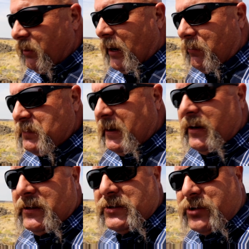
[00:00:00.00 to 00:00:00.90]
thought it had been
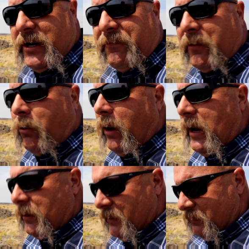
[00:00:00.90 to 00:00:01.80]
in a tree for a
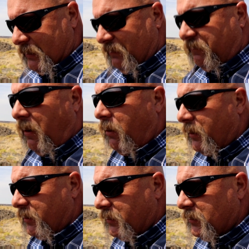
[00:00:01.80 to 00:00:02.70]
while, and it had
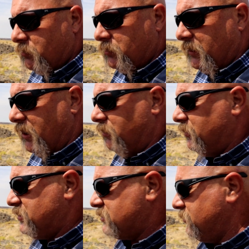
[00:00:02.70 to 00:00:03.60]
fallen, and, you know,
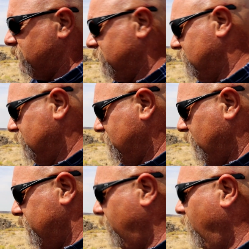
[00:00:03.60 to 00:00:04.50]
we just didn't